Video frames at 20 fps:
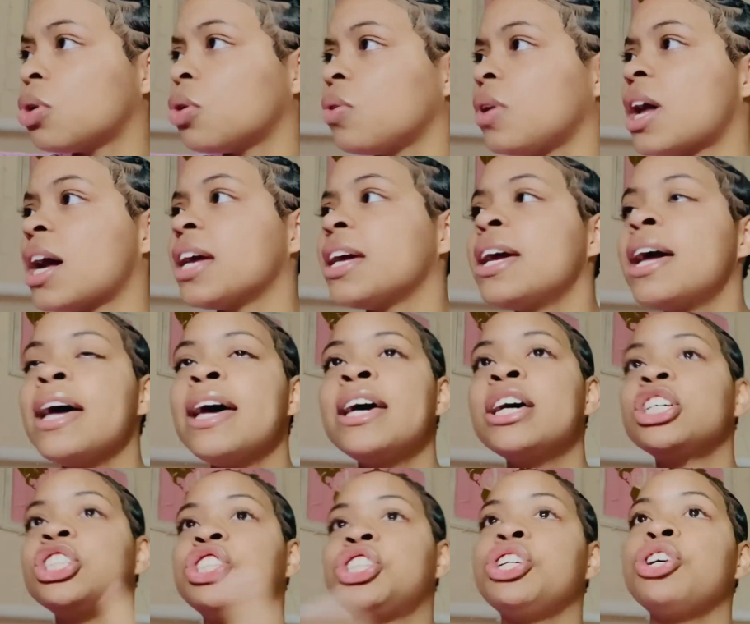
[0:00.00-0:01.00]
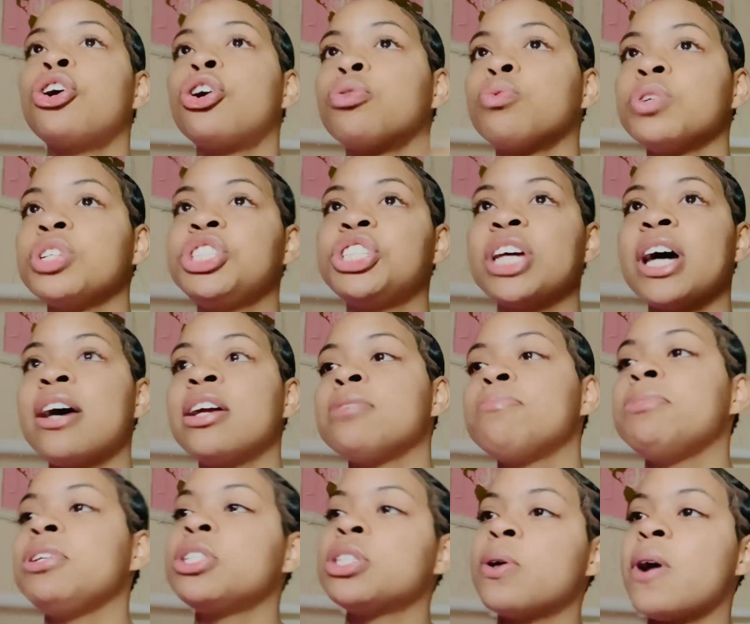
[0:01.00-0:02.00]
Like, she don't reach out to
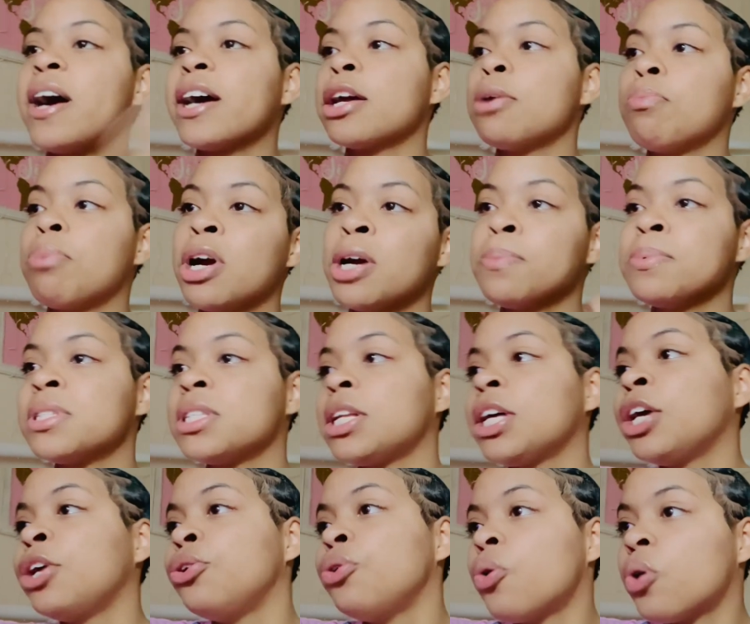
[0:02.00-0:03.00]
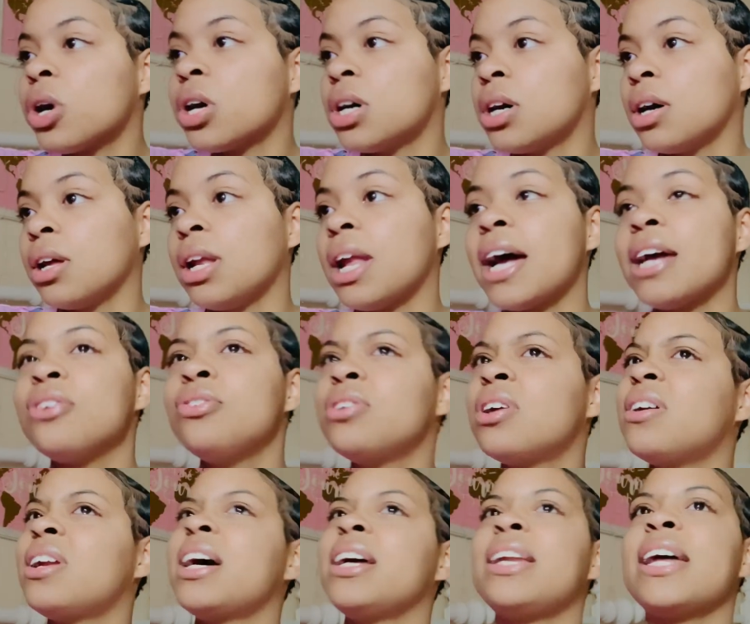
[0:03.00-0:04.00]
me so I can purposely ignore her. Like, you
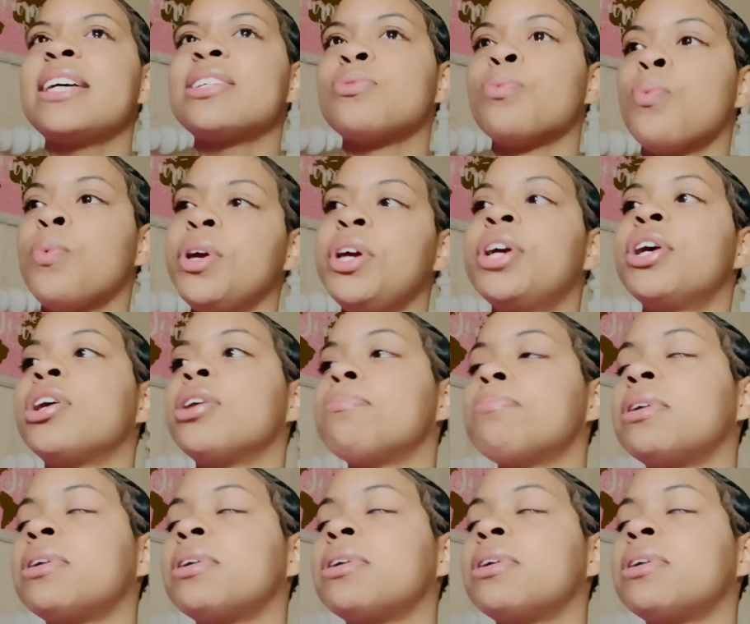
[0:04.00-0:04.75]
know, like, that's weird.